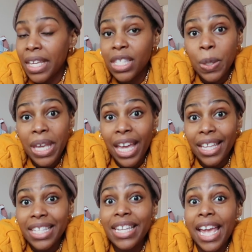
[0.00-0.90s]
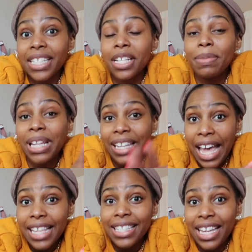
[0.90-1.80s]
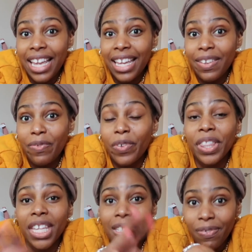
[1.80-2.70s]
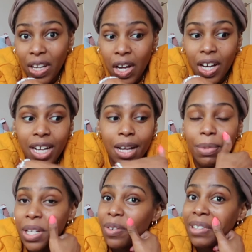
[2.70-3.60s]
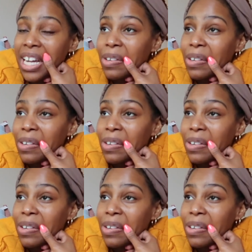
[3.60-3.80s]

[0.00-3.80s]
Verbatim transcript: so yeah today is going to be the last day for this vlog i'm going to wrap,